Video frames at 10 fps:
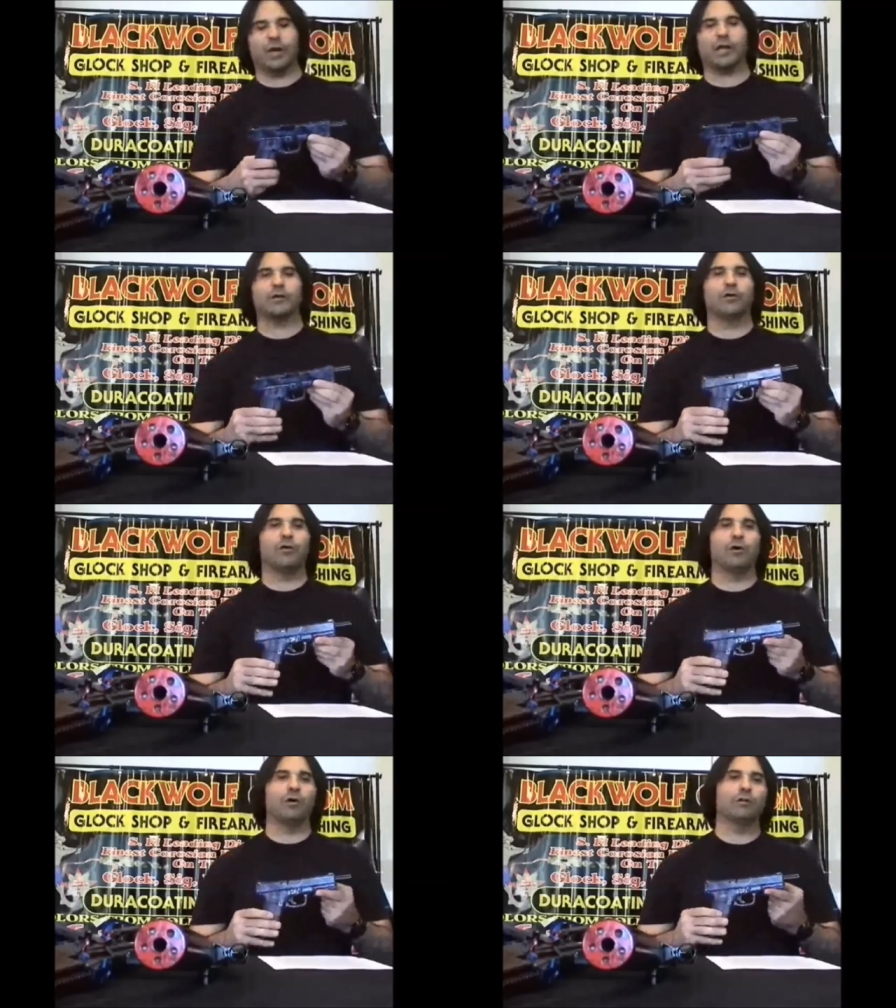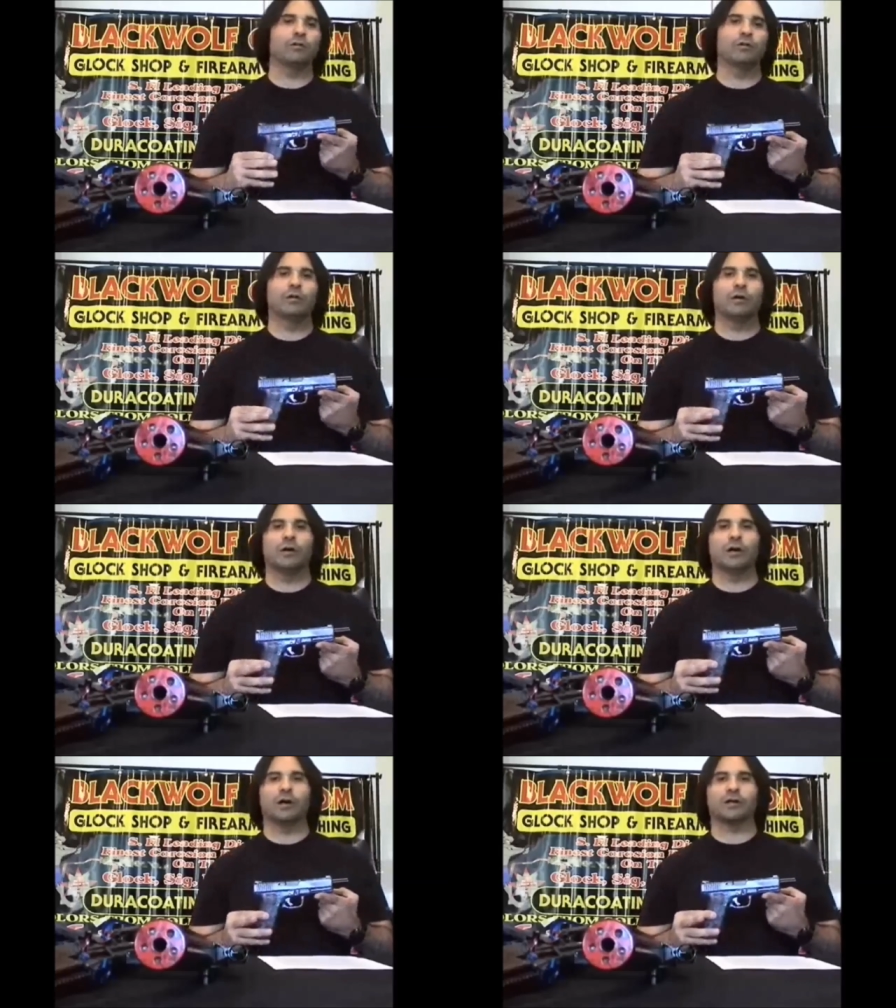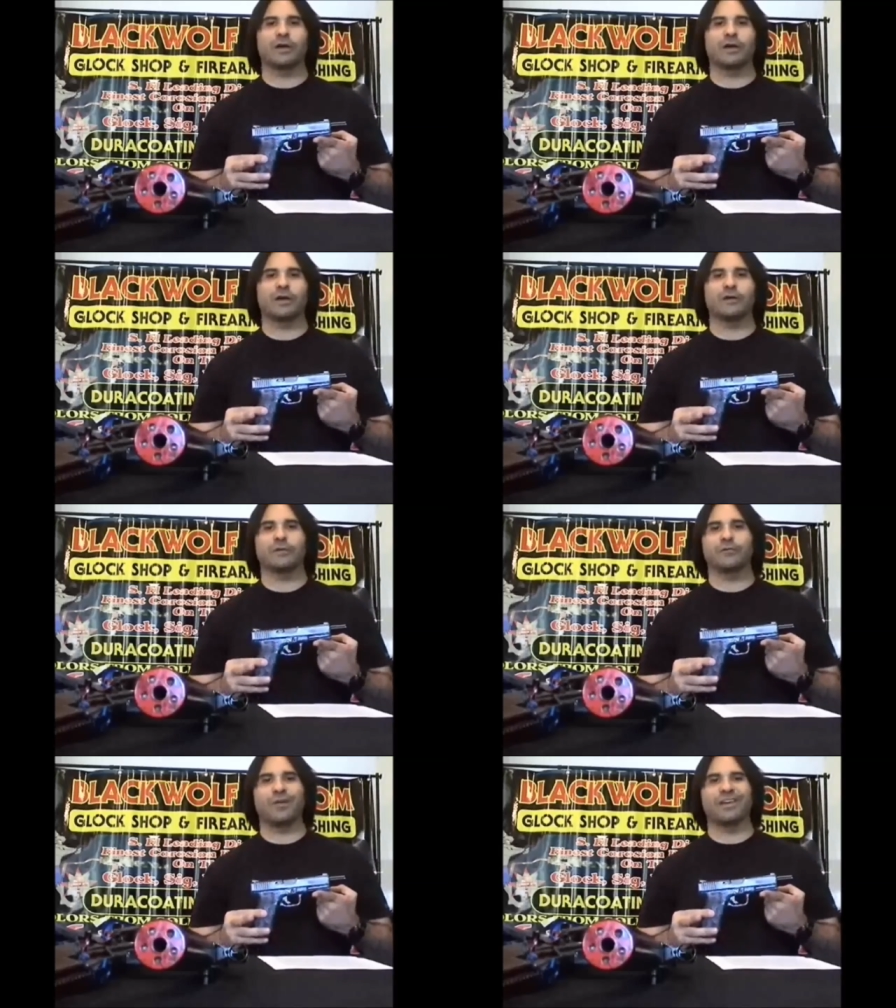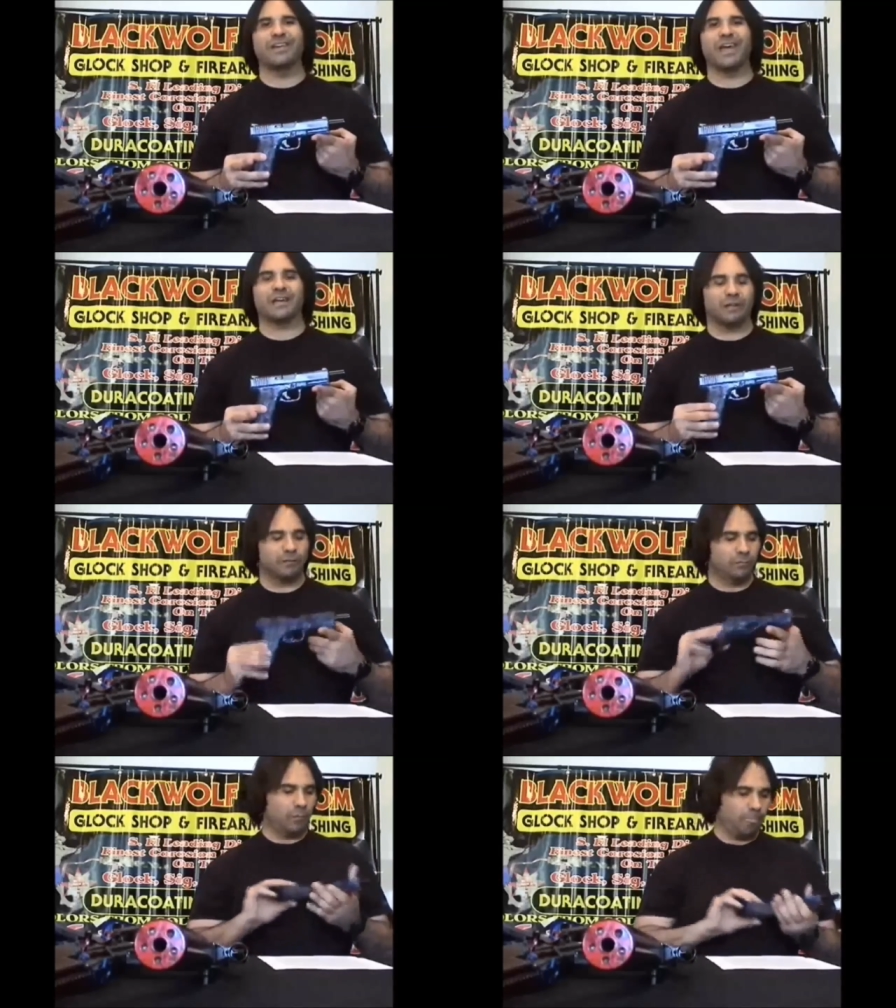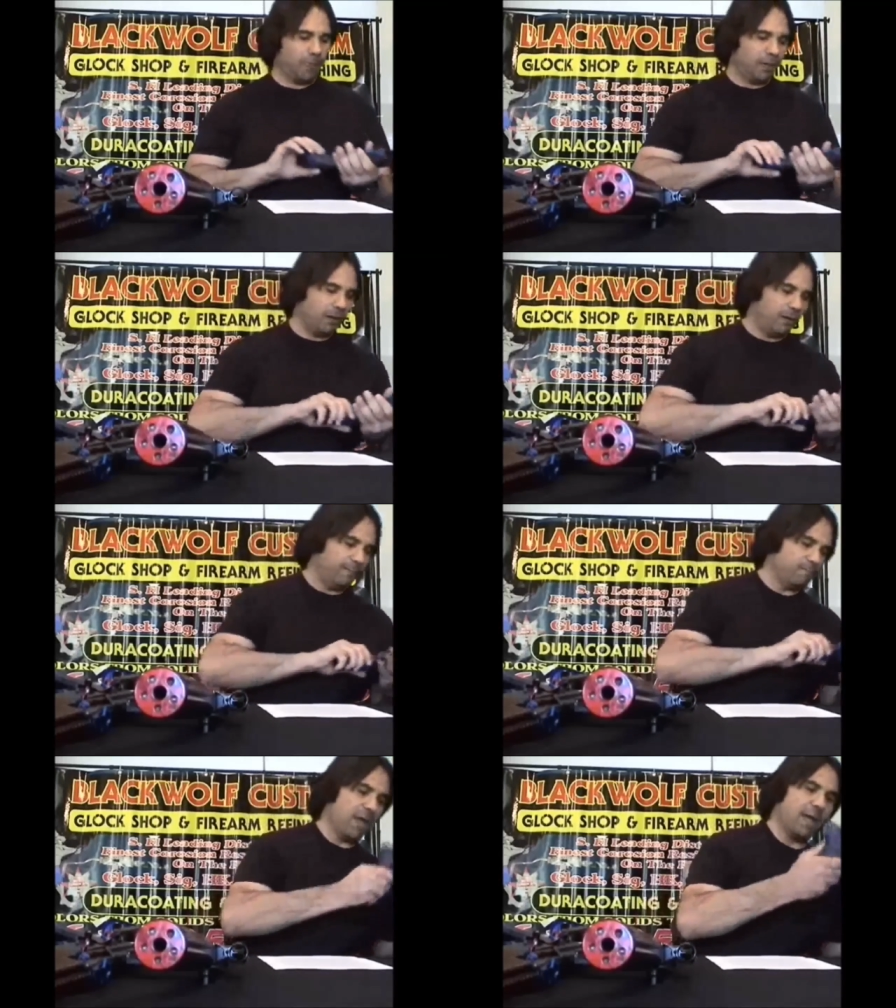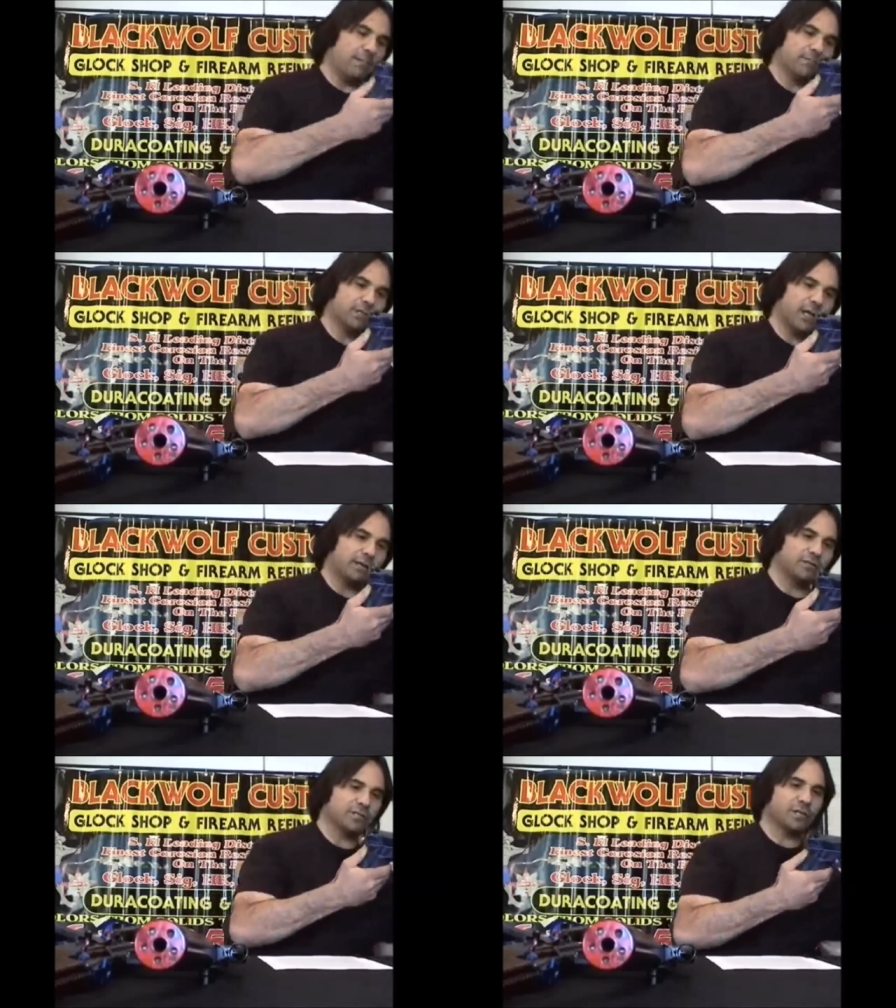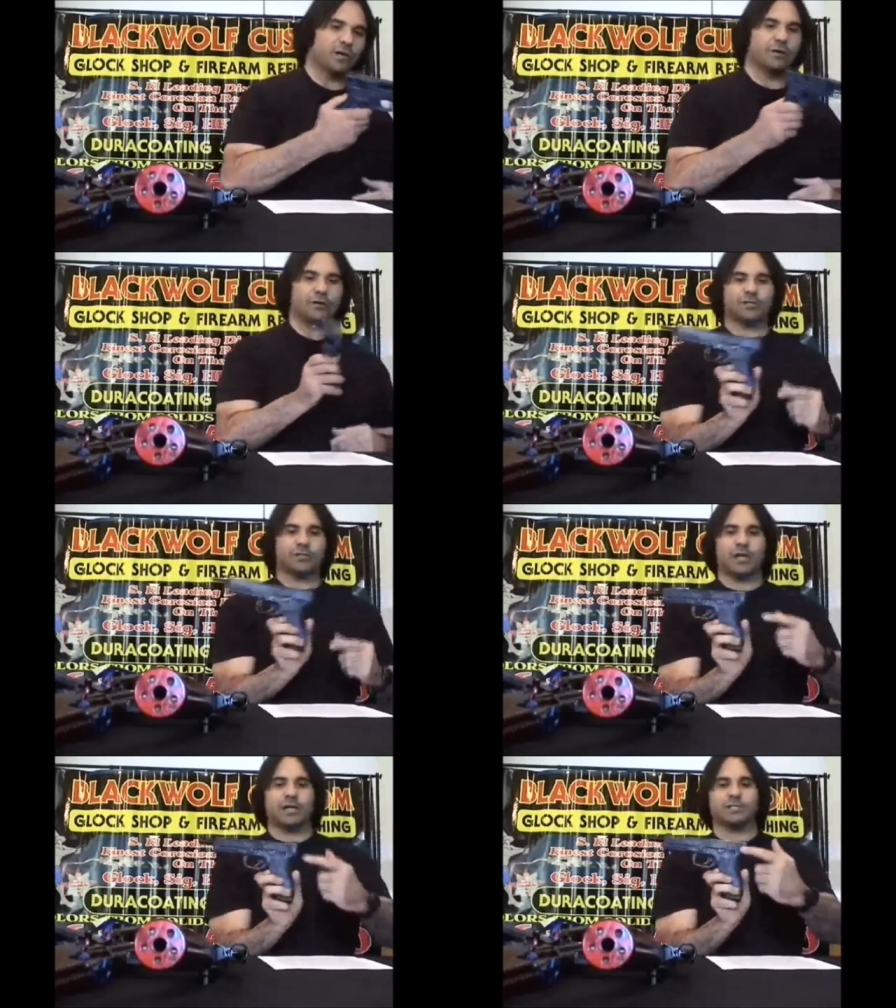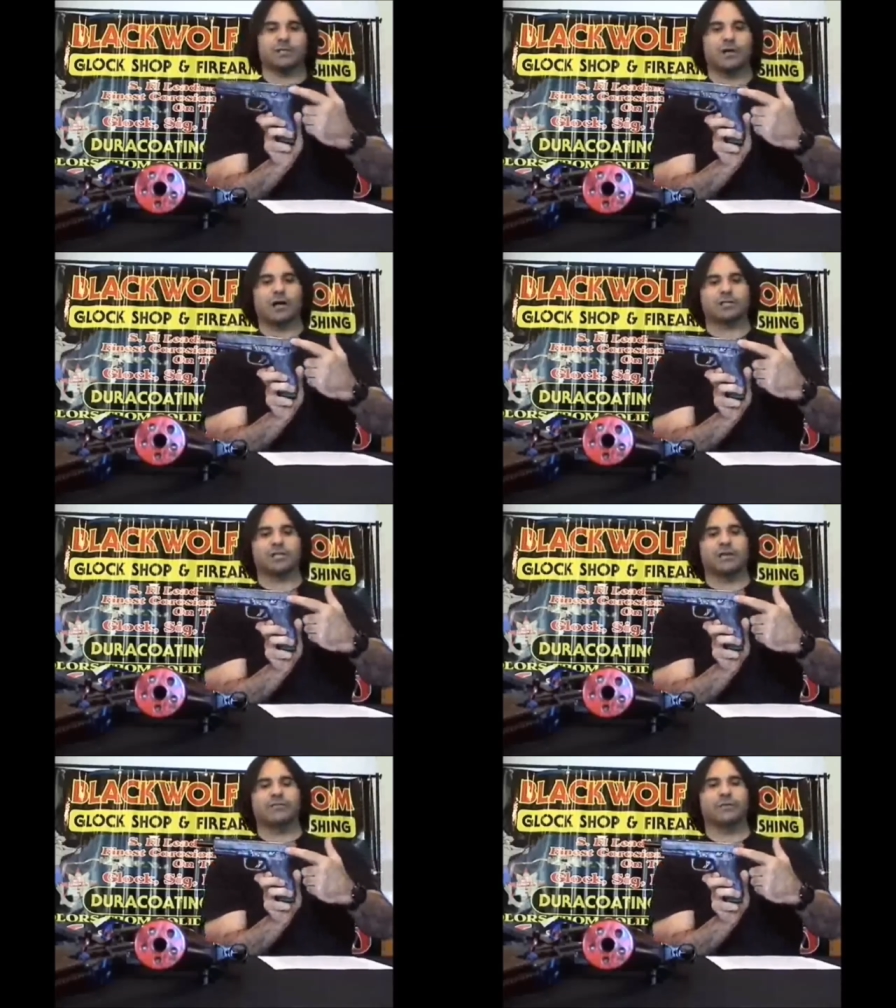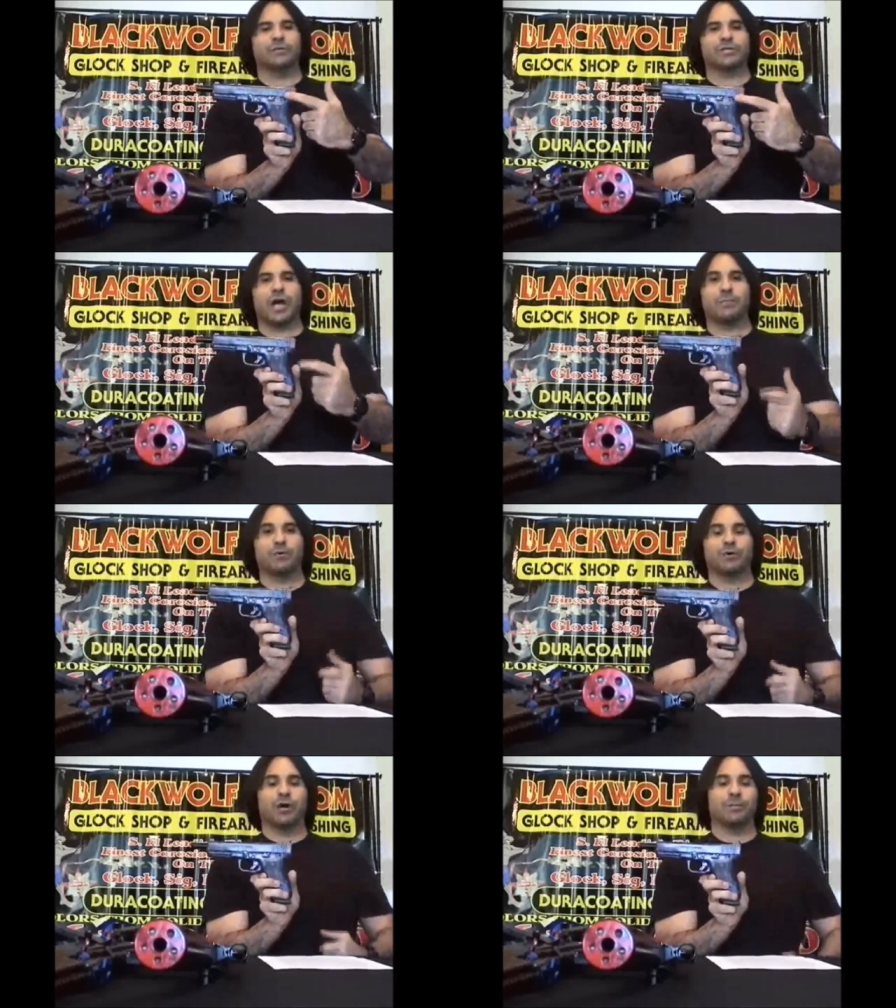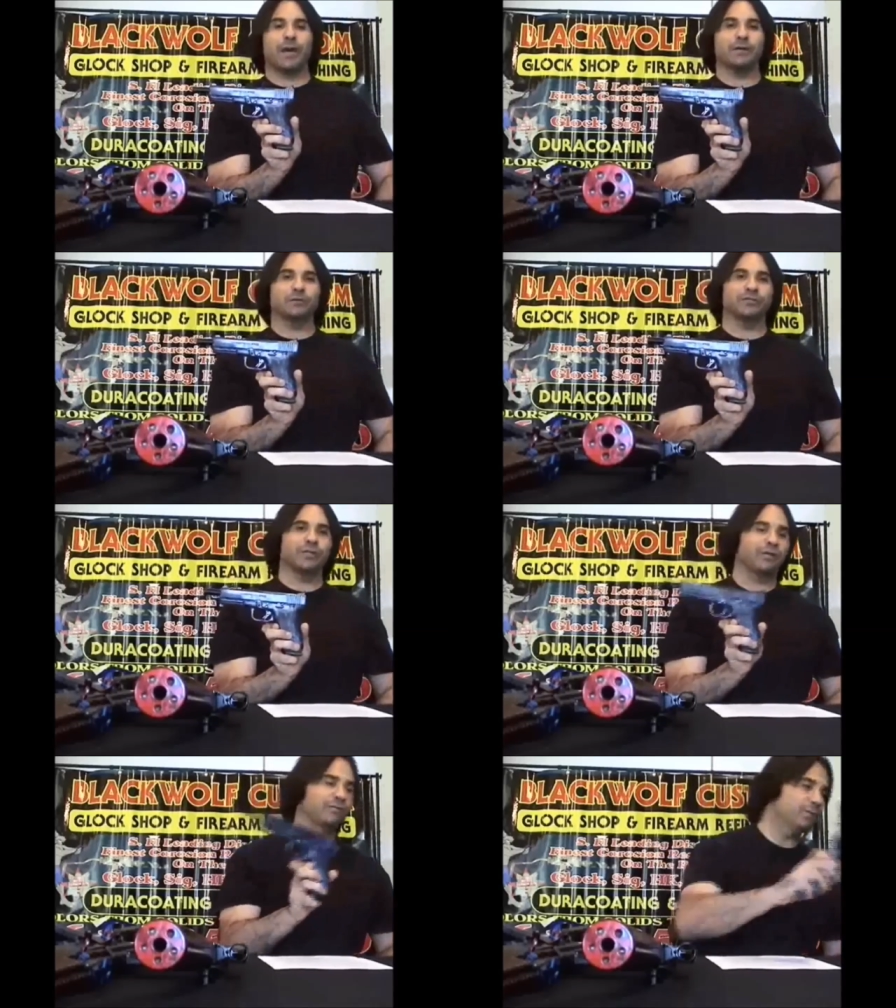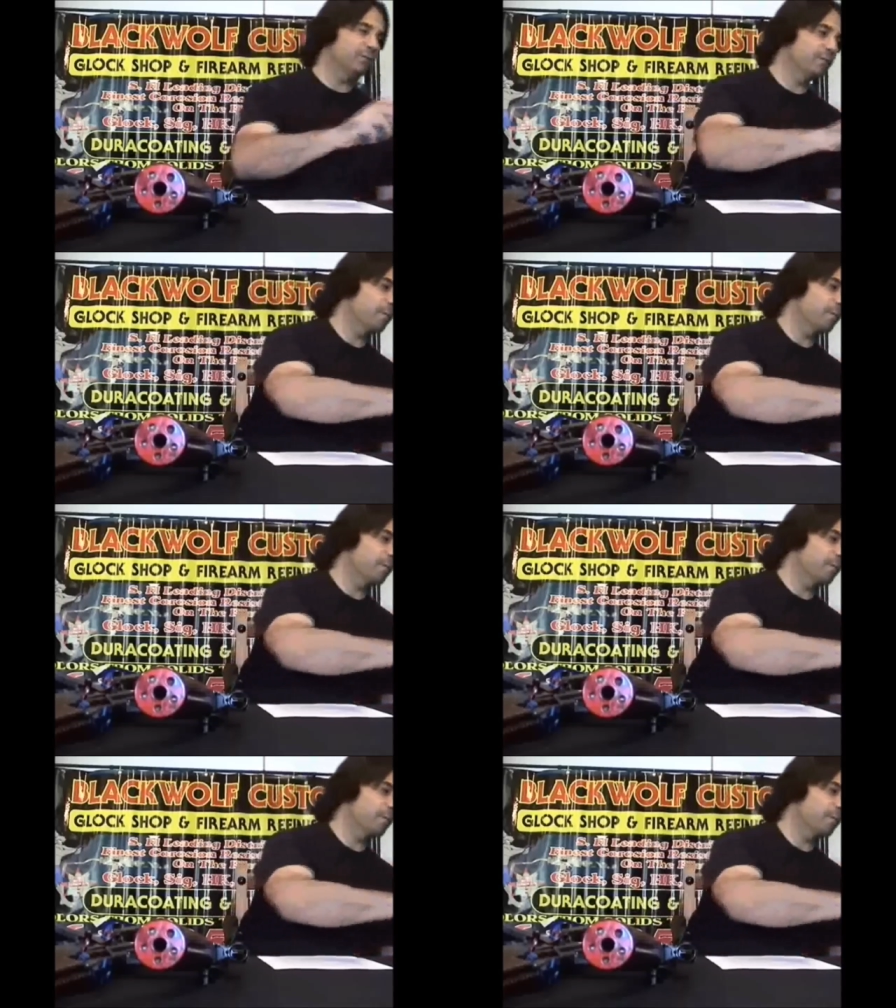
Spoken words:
in what I call Confederate redneck. I happen to like this gun. It also has a Glock safety, which I put on manual safety.